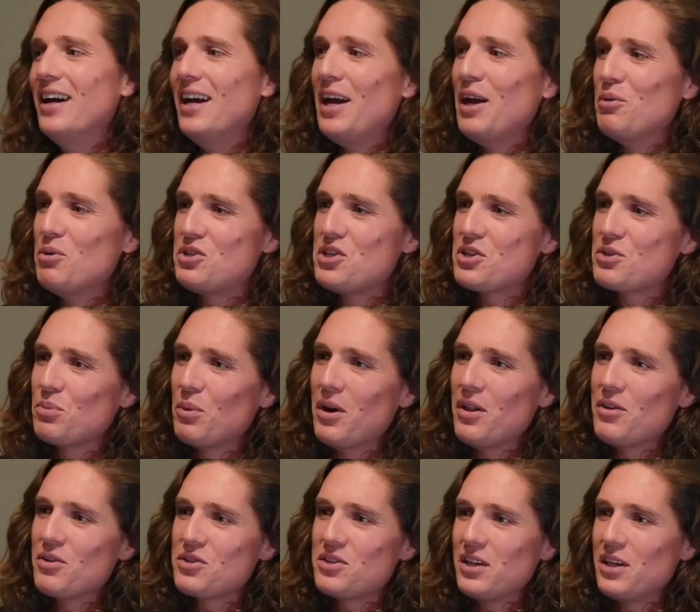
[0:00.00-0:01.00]
it was just one
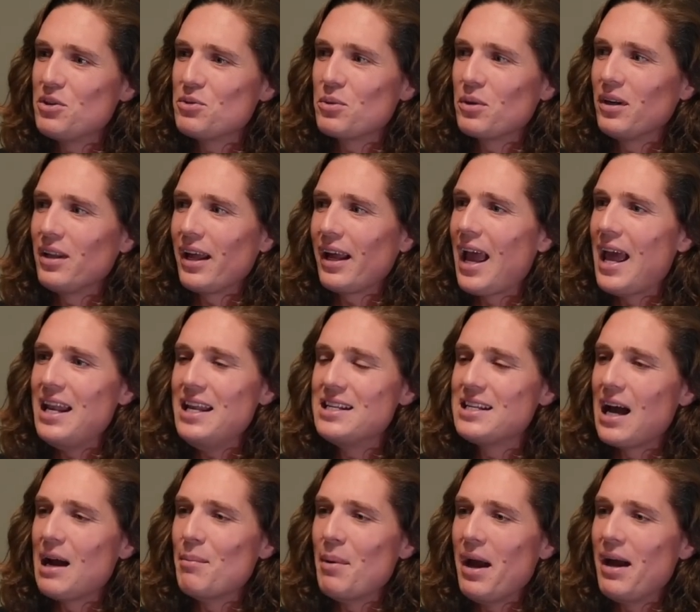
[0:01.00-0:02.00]
of those things where like
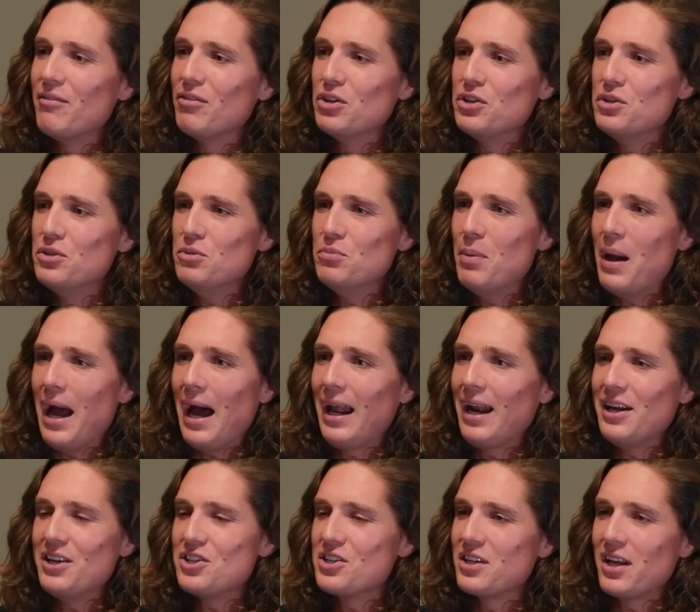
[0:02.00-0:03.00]
anytime I ever do bad,
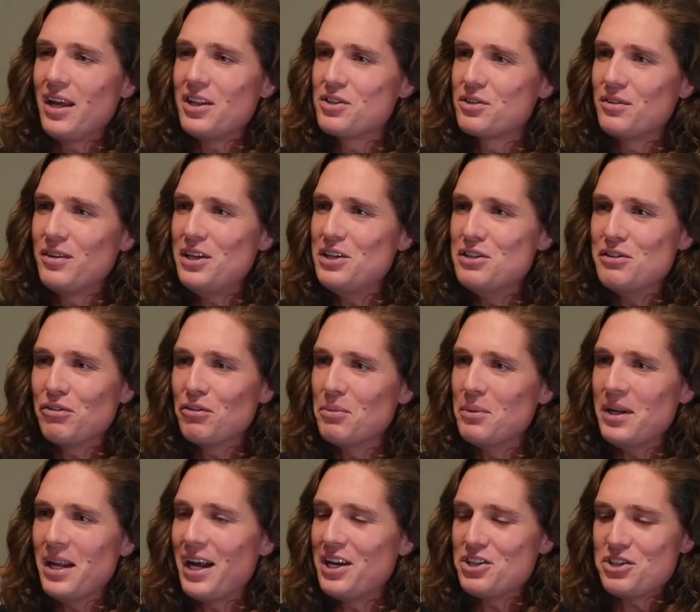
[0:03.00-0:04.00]
I just, it's easy for
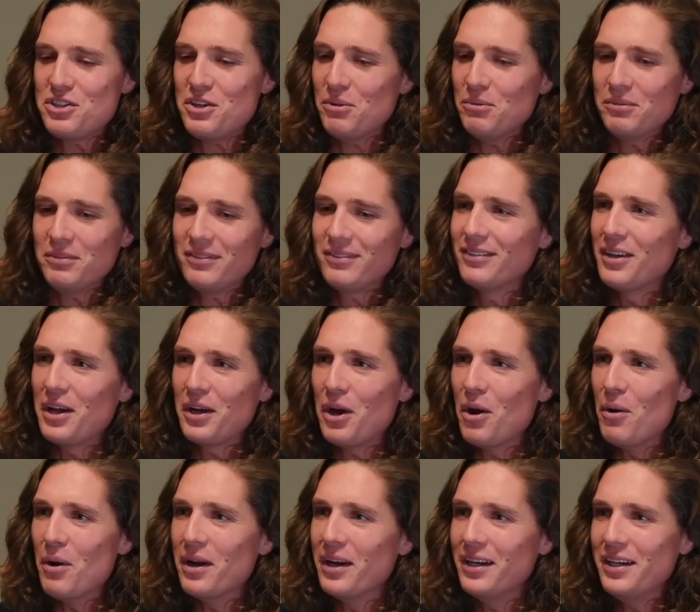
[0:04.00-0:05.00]
me. I just don't
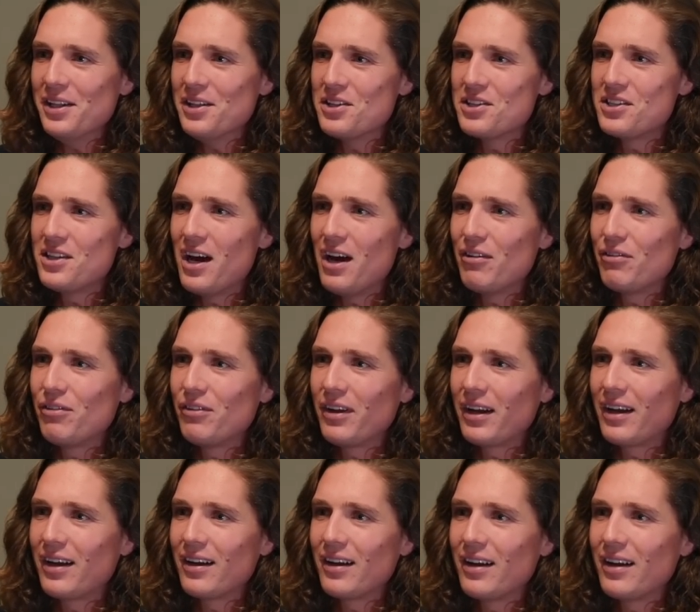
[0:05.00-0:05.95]
go on any of the stuff. Like